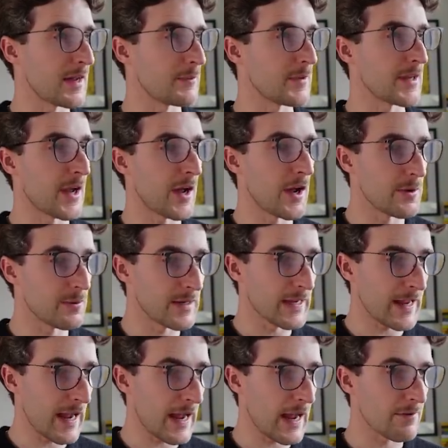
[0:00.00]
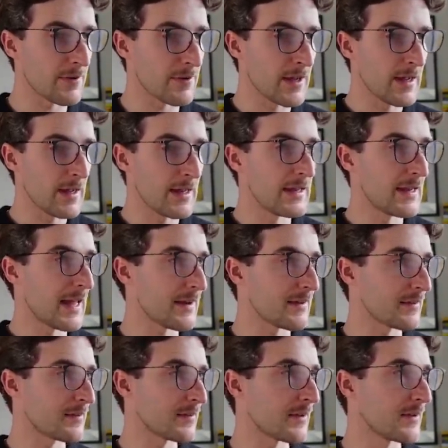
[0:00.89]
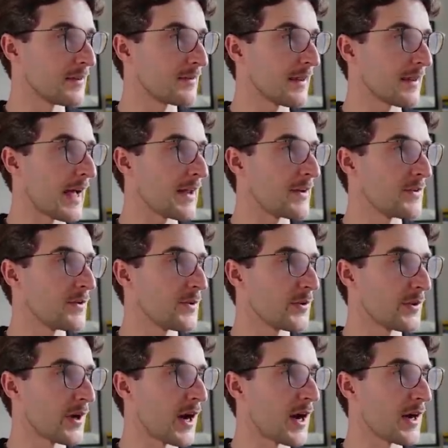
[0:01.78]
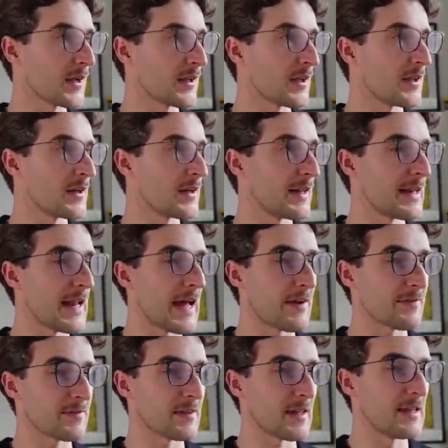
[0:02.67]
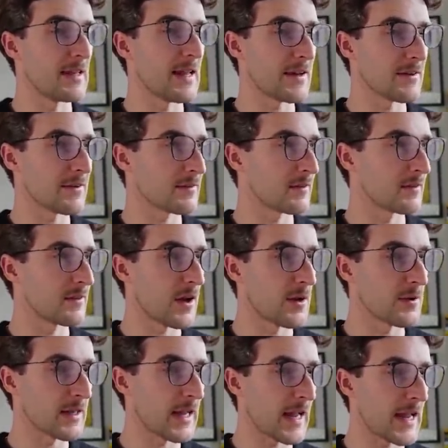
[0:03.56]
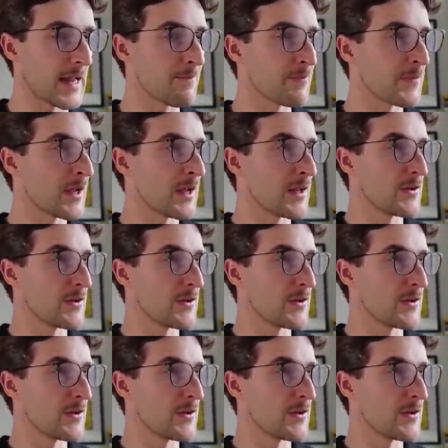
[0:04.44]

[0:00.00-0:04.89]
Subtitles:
And we only have Leknessund and Nordhagen left. Leknessund, okay.